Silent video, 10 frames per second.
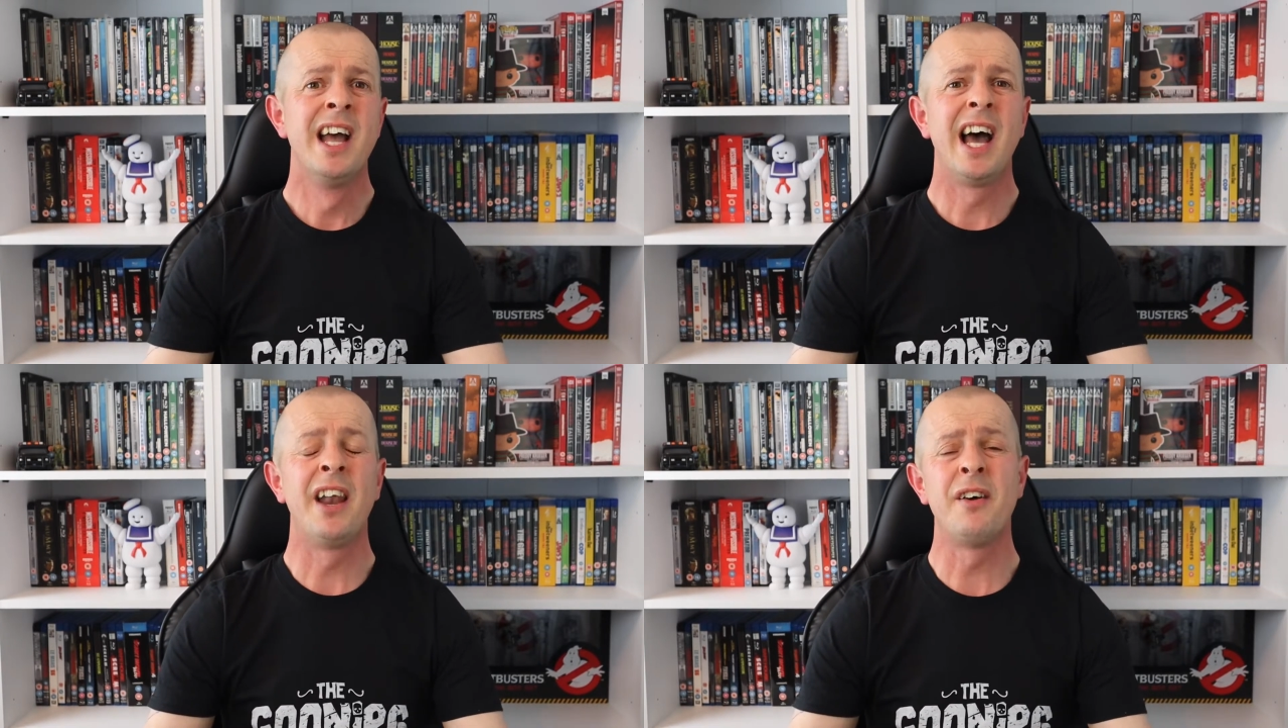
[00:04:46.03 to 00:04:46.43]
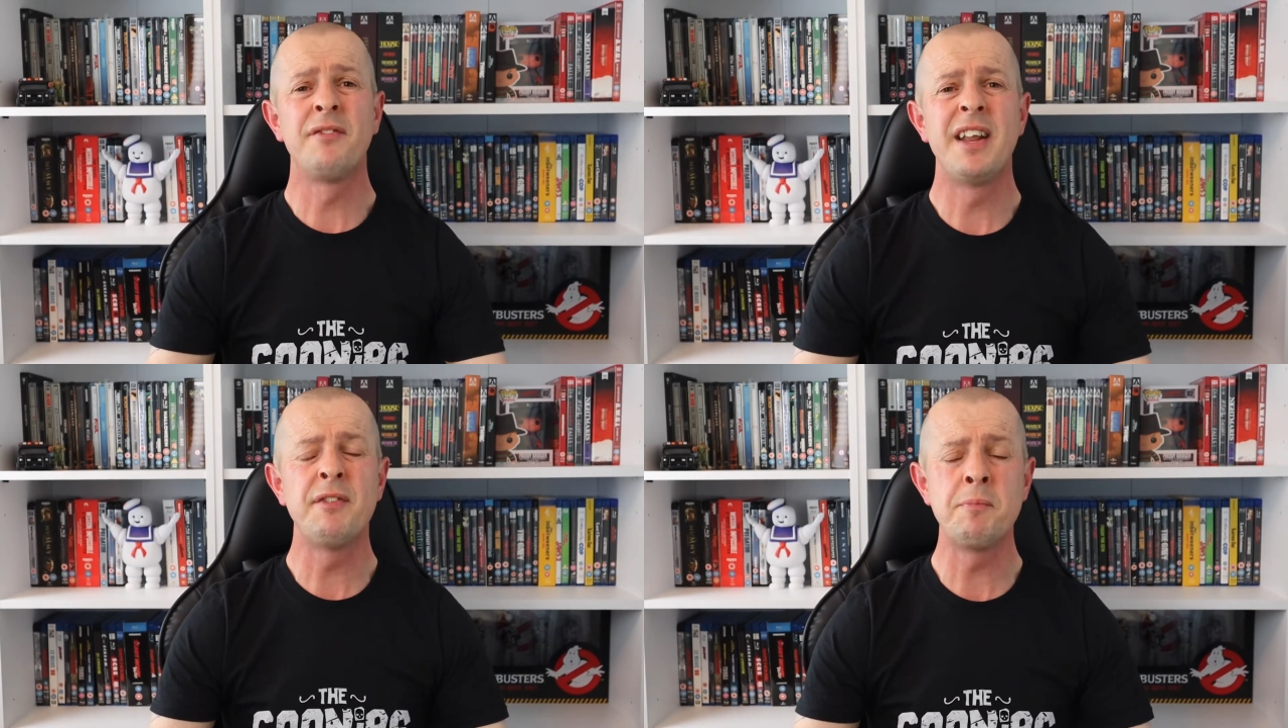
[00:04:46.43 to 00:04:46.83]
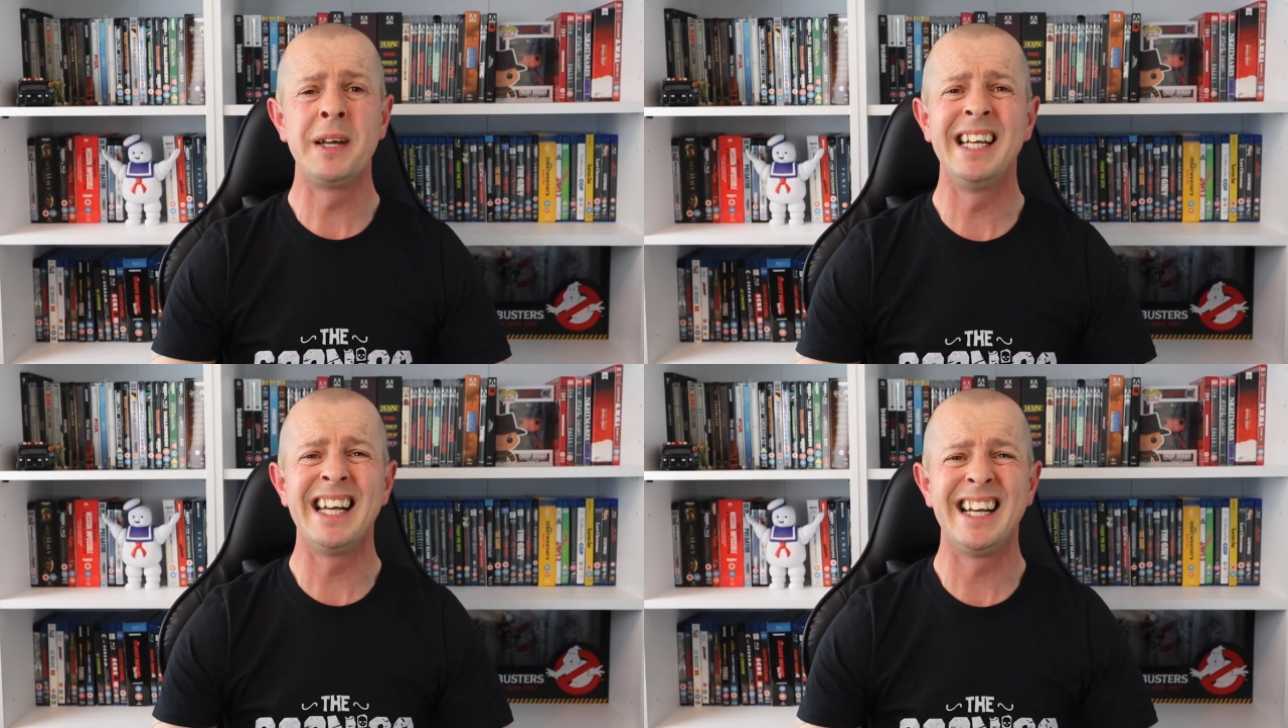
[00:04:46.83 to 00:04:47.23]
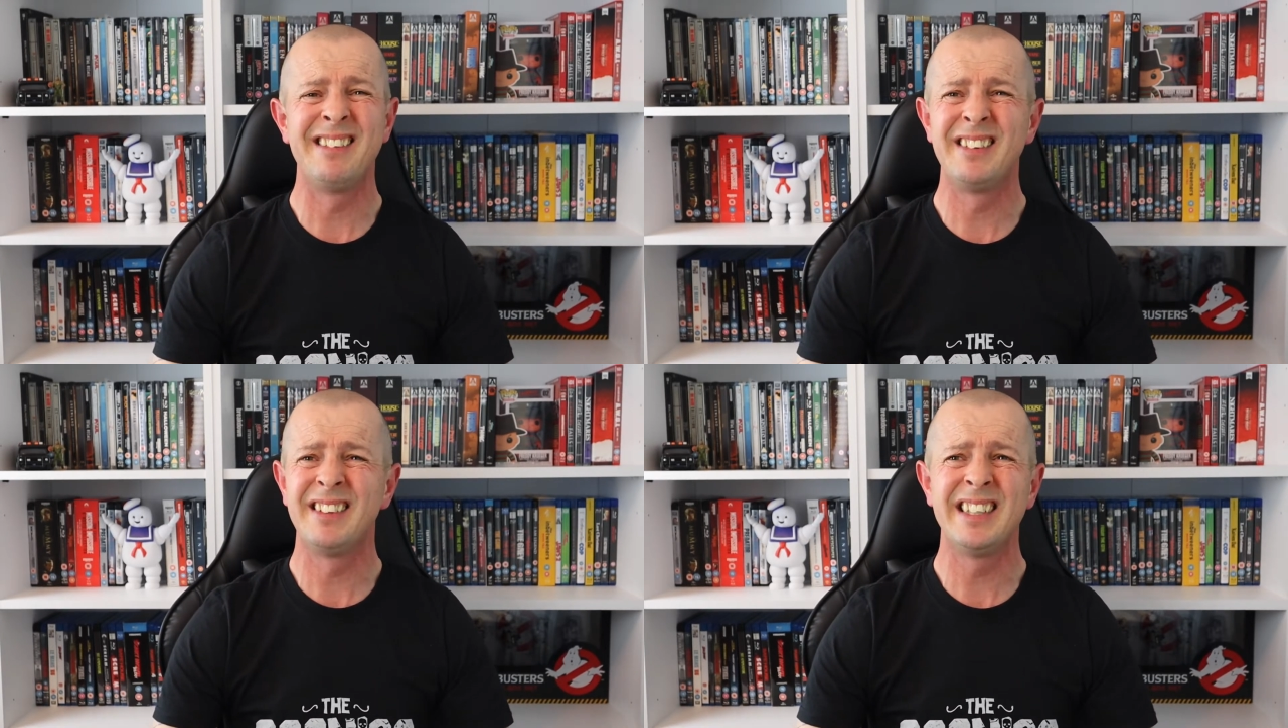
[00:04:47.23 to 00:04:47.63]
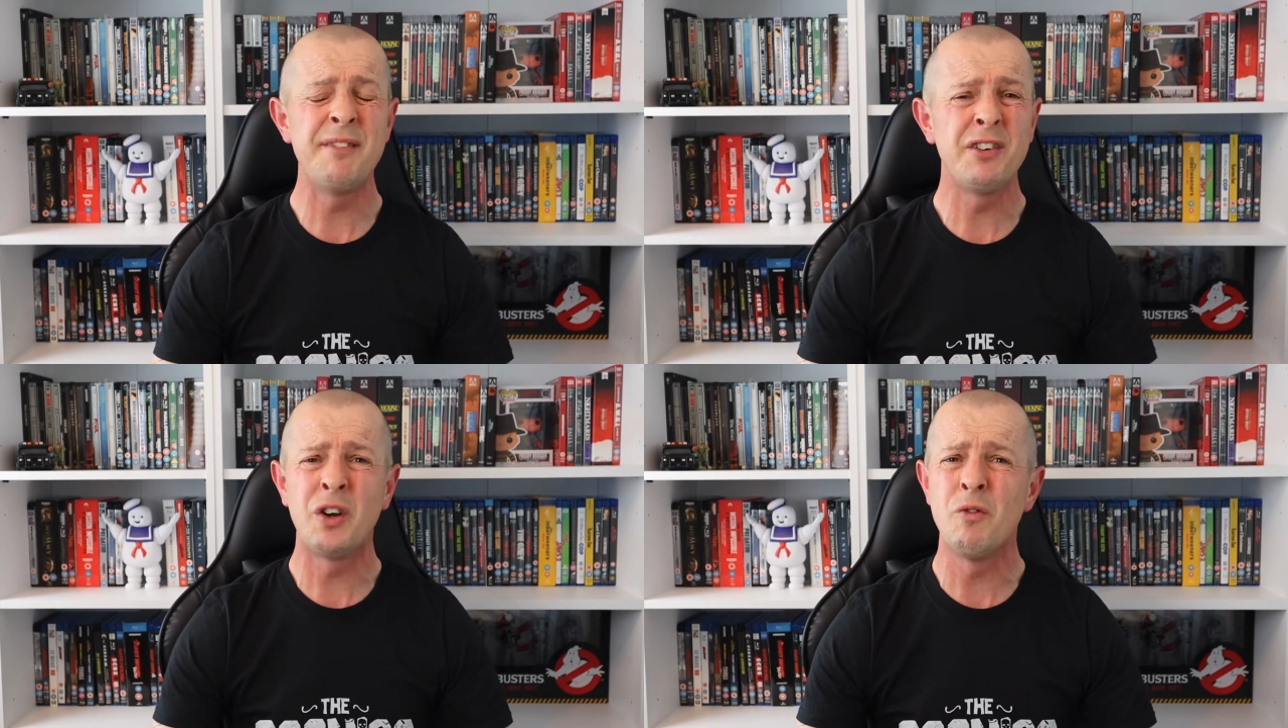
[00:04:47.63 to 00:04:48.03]
and I've
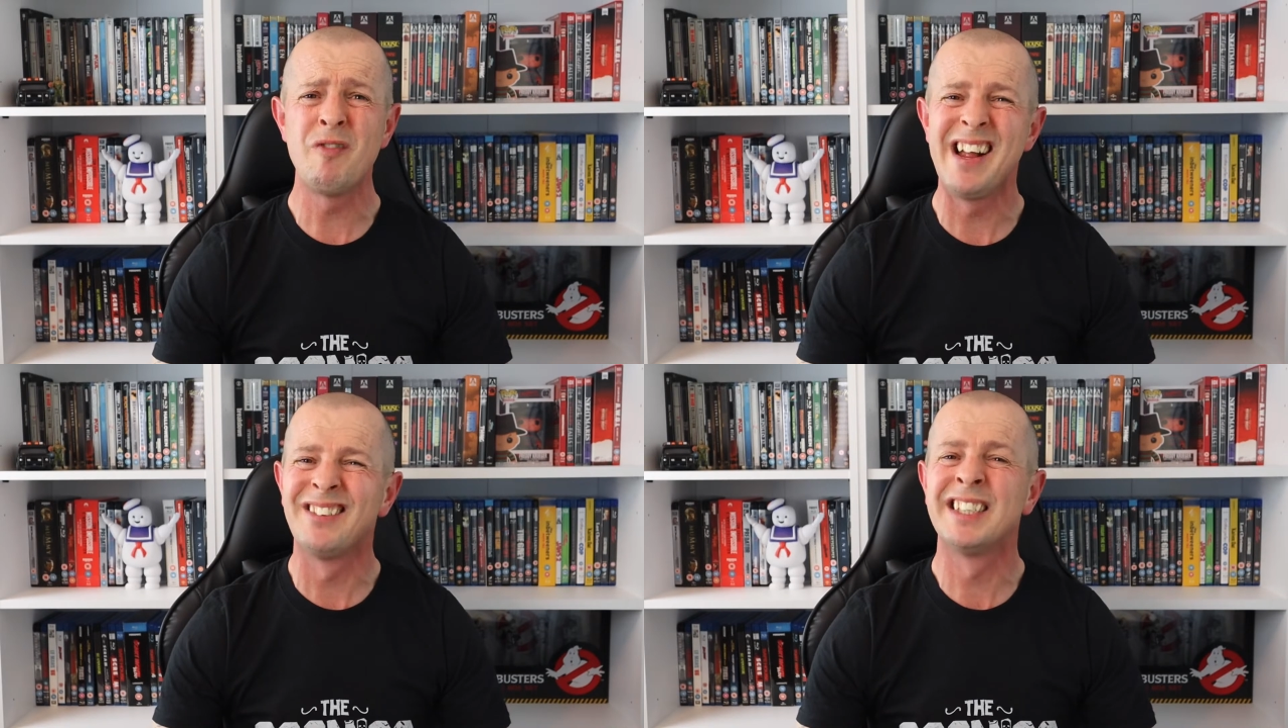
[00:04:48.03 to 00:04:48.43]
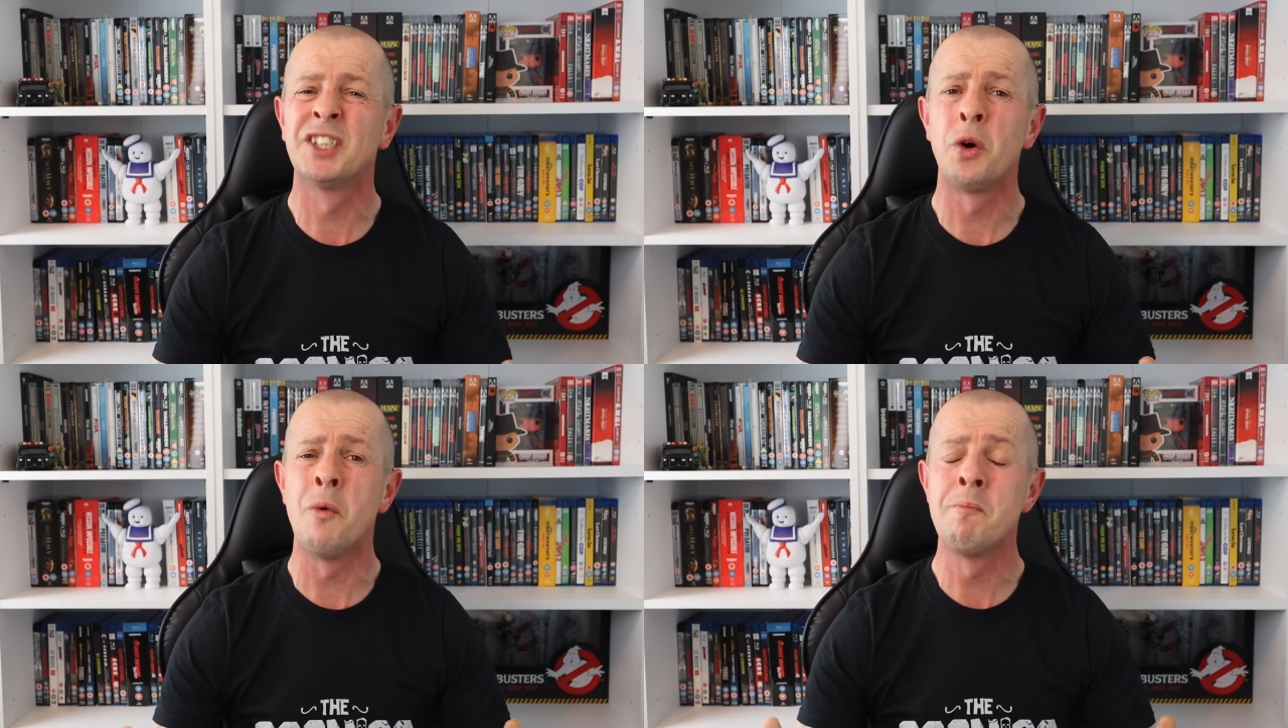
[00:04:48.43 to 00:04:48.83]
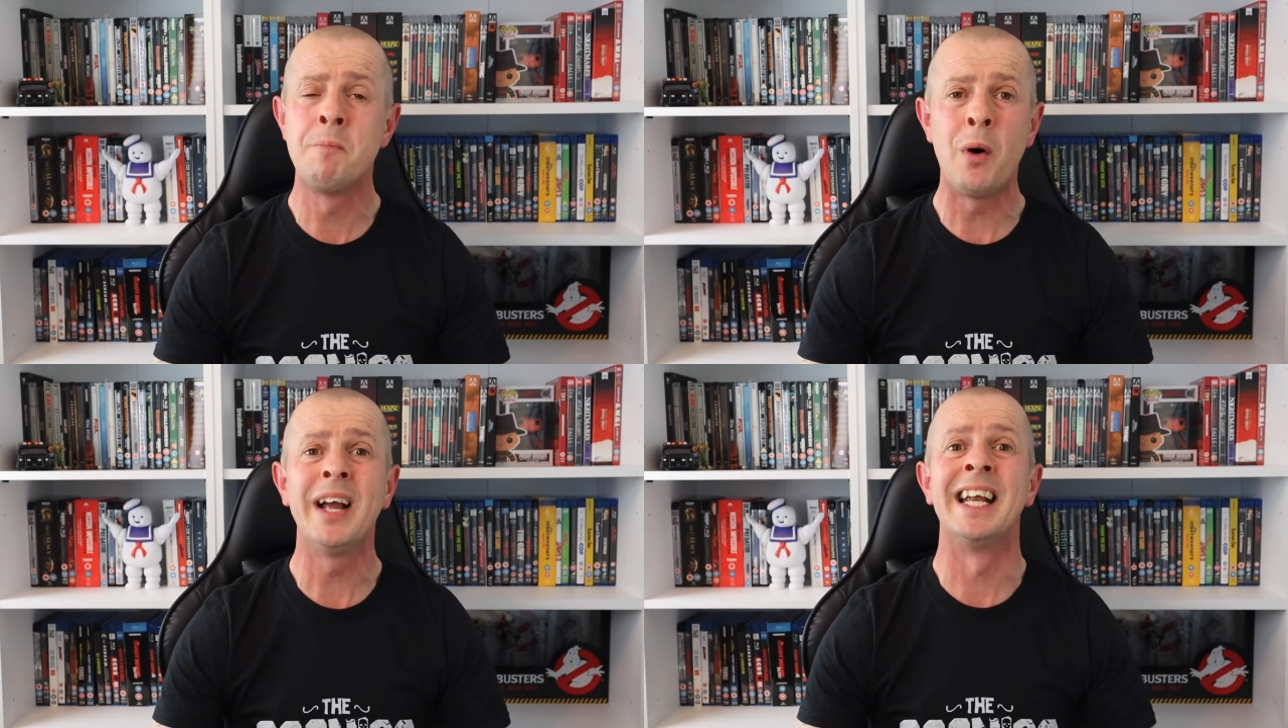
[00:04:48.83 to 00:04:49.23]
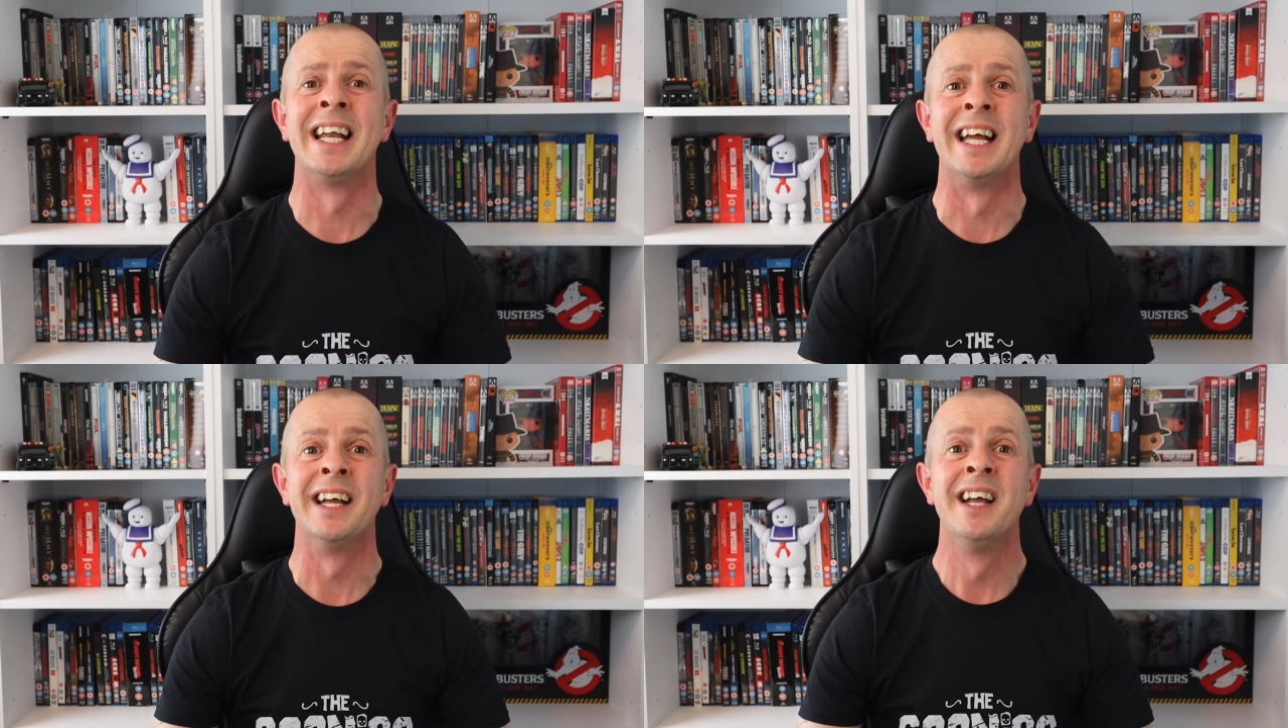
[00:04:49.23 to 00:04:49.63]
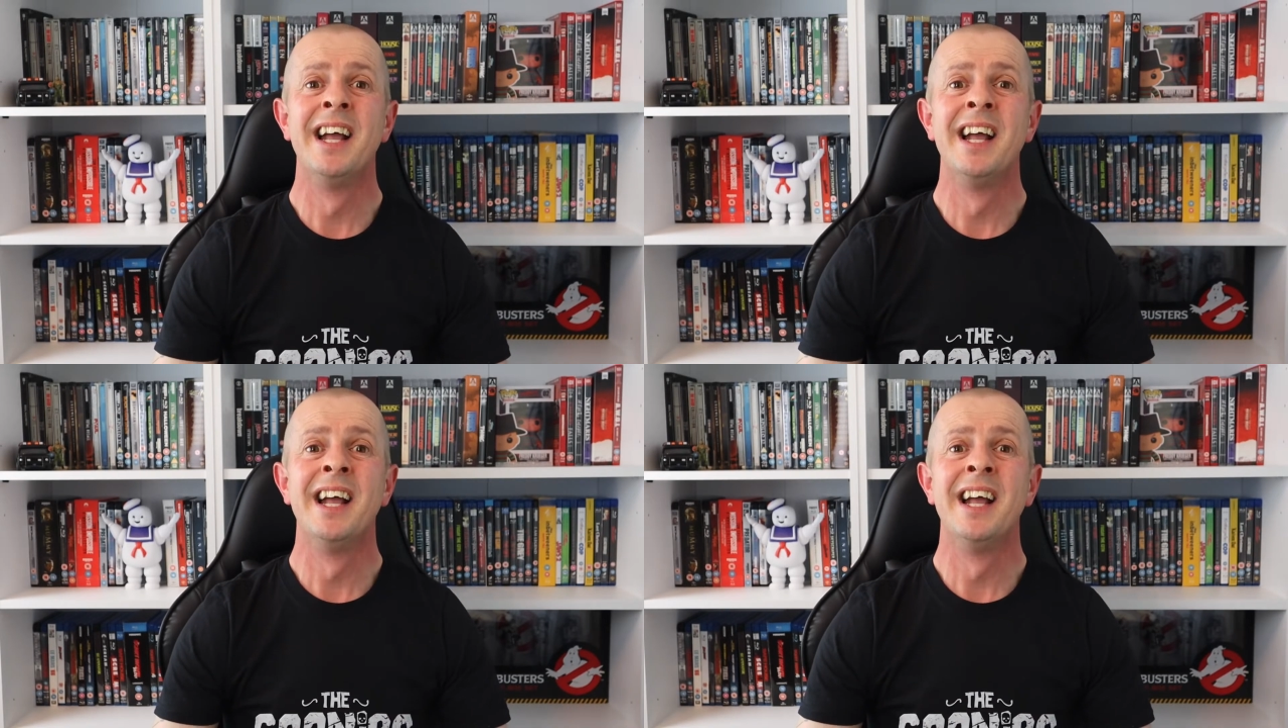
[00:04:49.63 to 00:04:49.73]
never got round to sort of buying it.